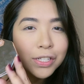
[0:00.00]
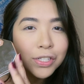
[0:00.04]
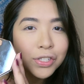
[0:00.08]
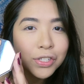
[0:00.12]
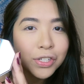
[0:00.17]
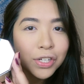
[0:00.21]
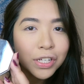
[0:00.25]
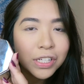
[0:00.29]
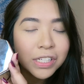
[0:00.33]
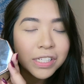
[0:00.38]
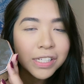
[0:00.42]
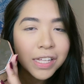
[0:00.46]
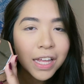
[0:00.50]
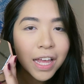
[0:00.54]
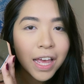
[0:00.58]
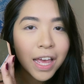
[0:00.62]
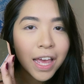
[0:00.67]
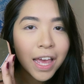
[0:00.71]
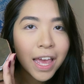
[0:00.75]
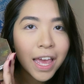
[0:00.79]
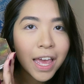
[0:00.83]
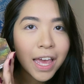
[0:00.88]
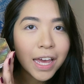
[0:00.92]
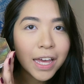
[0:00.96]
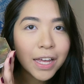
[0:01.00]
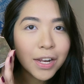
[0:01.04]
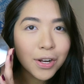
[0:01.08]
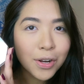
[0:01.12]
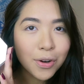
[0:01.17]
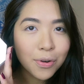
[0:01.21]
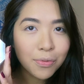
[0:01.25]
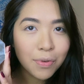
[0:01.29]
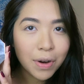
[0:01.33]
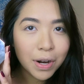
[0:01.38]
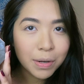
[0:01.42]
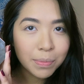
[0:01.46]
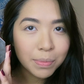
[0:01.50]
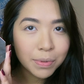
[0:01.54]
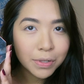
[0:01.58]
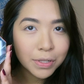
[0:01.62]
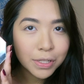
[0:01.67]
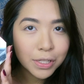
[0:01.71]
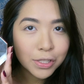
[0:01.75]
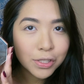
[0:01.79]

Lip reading: is just incredible.